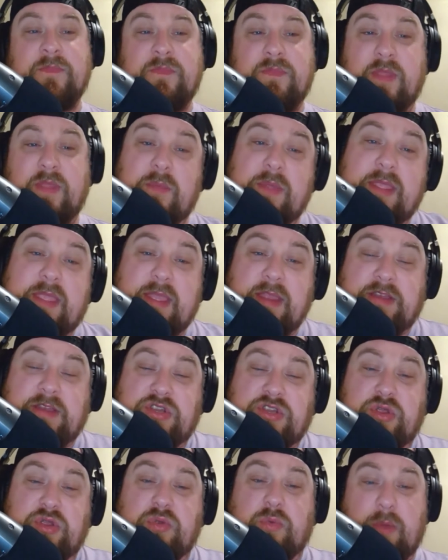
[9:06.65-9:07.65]
Then we get
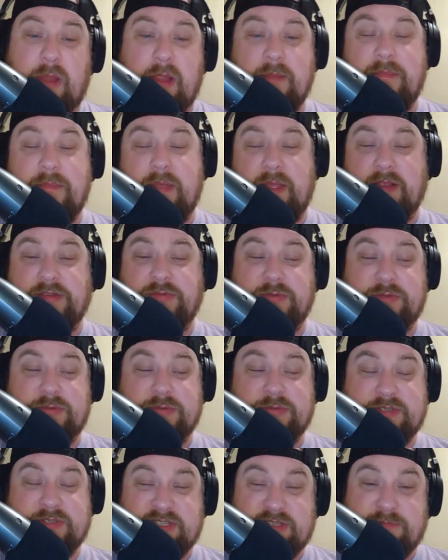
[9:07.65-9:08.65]
to Rampage, which
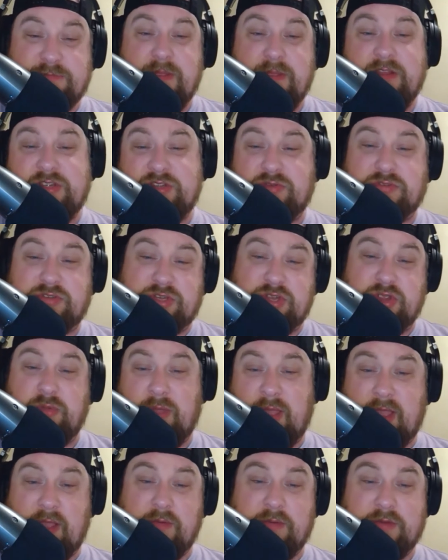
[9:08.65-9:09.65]
was a special 2
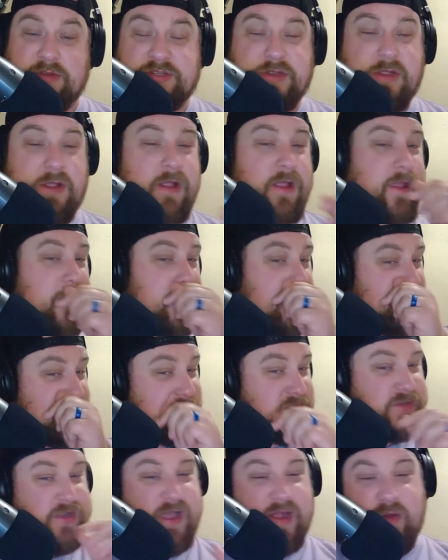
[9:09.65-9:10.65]
hours, which
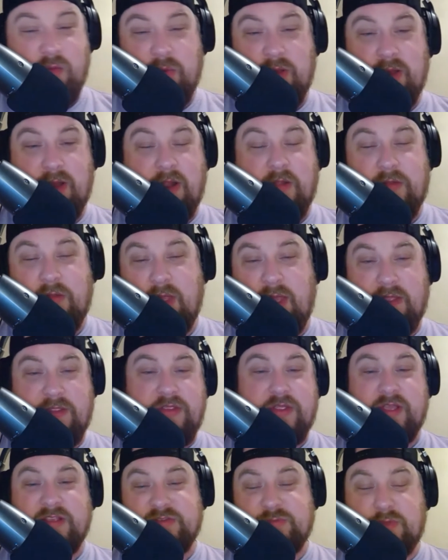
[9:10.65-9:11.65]
was kind of weird. I don't know how you
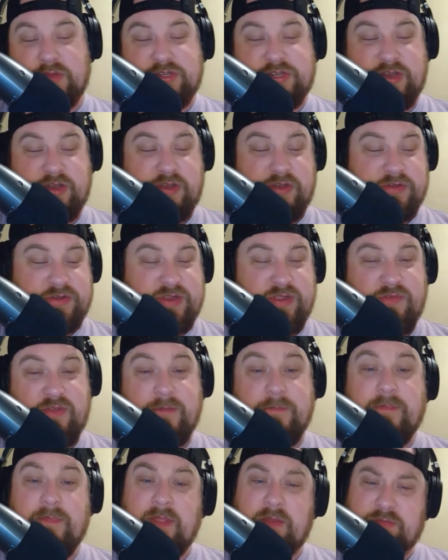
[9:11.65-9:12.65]
guys watched it on your TV. It
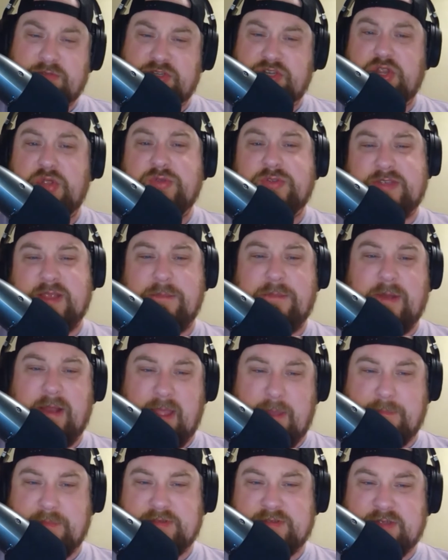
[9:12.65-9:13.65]
was 2 separate
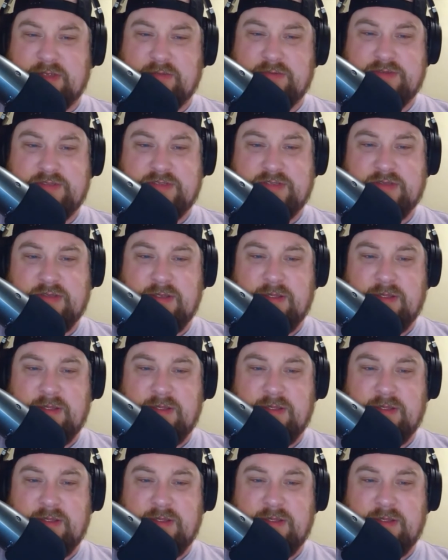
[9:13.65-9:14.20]
episodes.